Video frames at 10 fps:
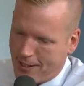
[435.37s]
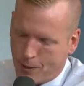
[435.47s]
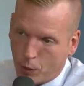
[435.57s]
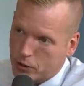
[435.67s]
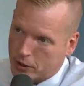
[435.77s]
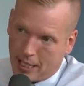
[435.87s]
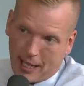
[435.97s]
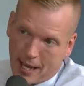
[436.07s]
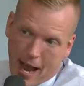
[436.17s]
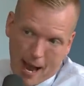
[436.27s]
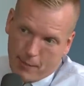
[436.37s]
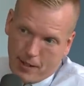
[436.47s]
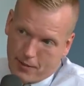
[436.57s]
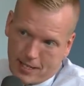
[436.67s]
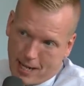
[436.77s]
We'll see. I'm
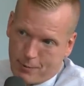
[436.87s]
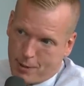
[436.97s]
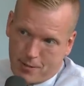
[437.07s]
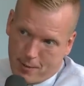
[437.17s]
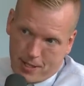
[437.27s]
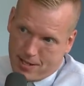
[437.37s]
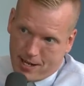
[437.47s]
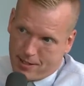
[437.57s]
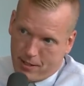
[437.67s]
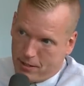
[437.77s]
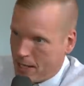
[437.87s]
even scared with some of the second year,